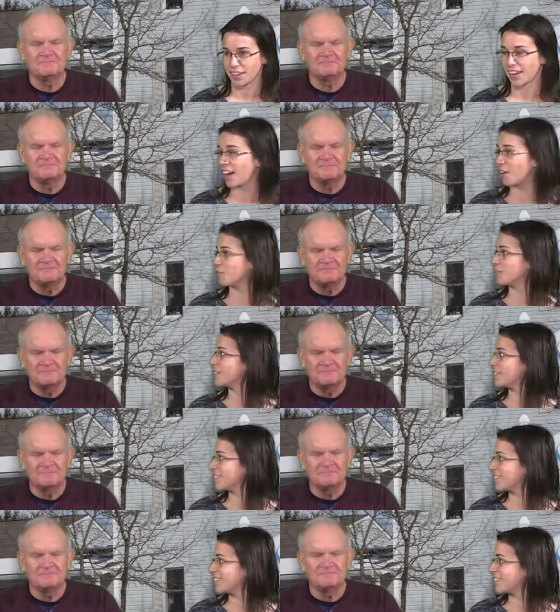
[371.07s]
Speaker 1: Now,
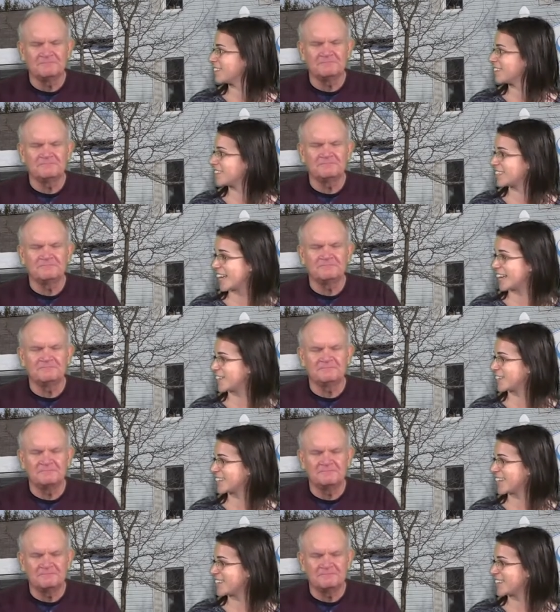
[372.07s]
say your
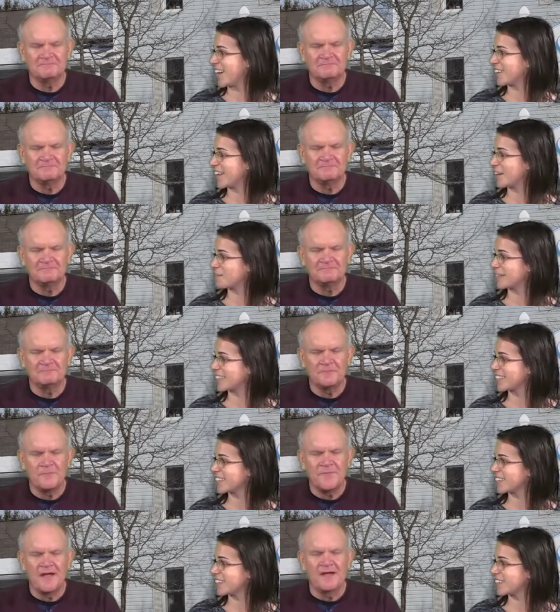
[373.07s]
intention out loud,
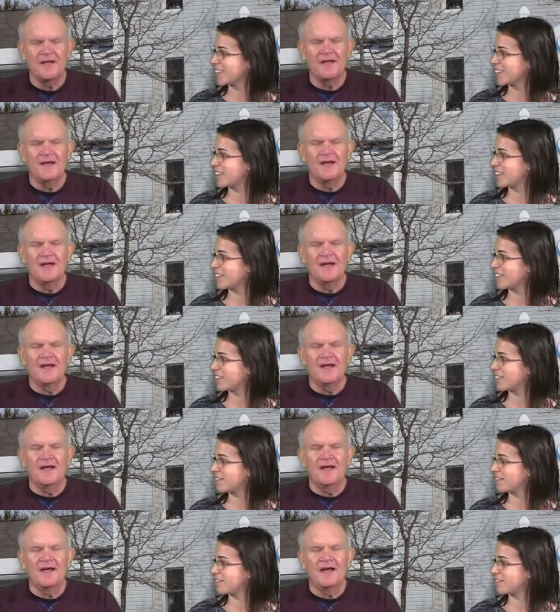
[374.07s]
please.
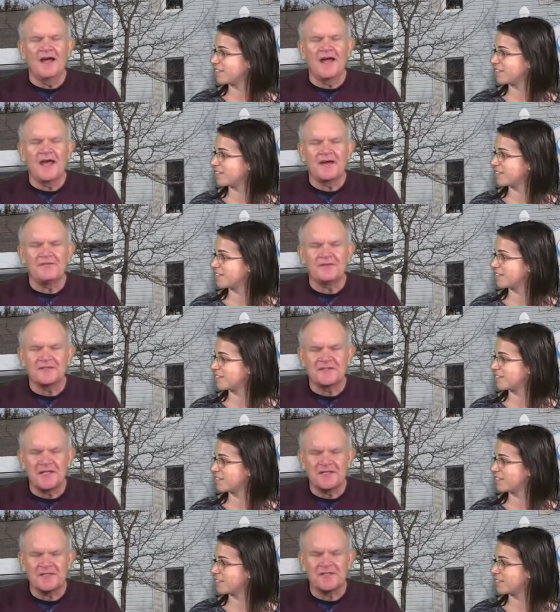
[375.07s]
Speaker 2: I have an
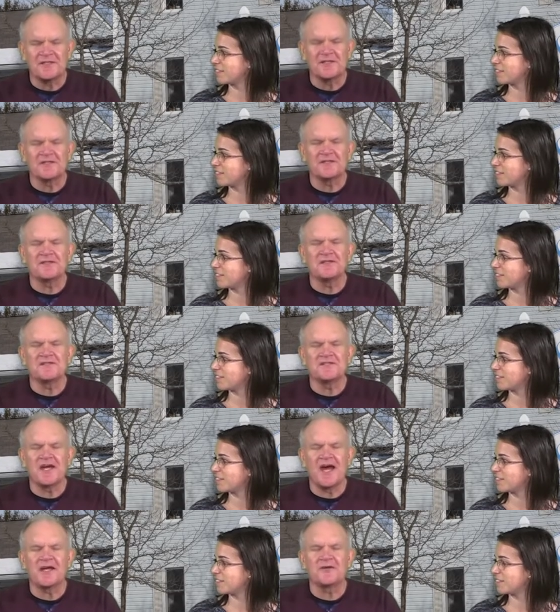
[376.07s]
intention and a
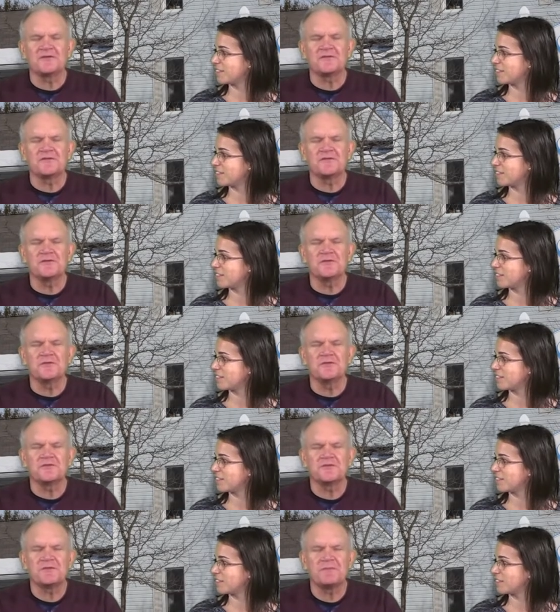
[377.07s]
desire to
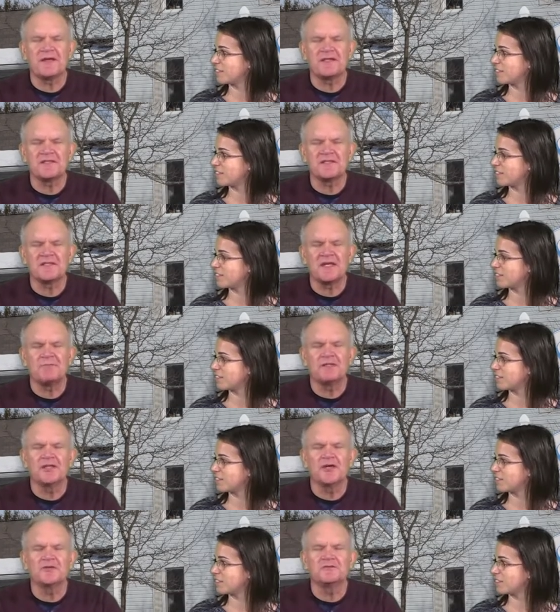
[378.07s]
spend some
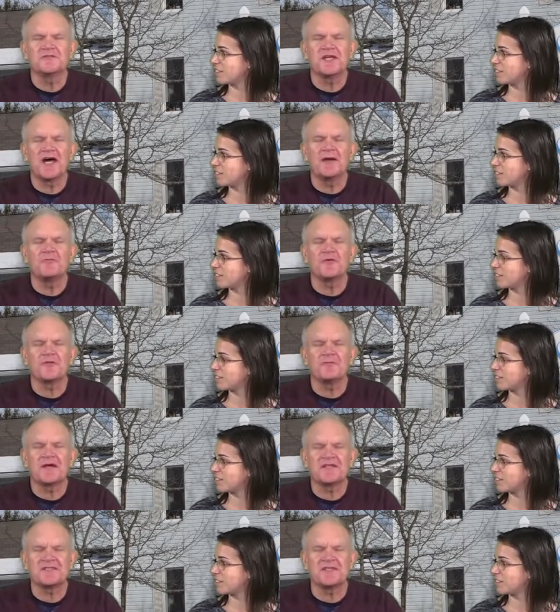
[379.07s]
alone time with
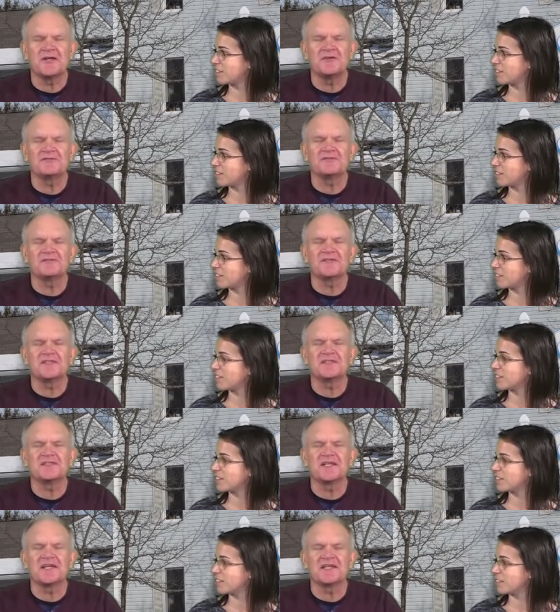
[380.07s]
myself
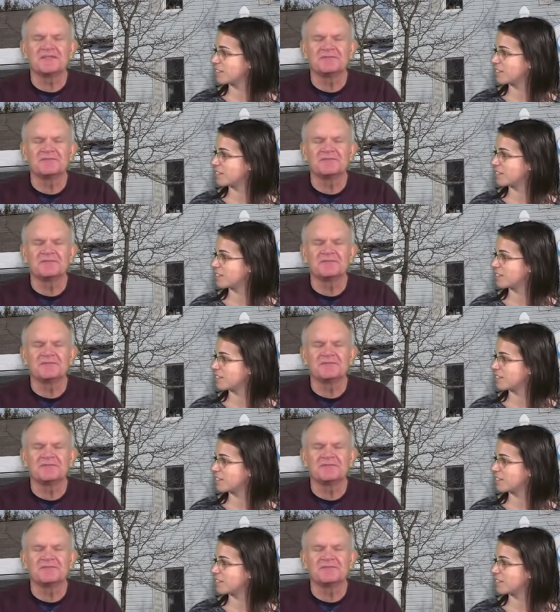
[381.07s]
each day.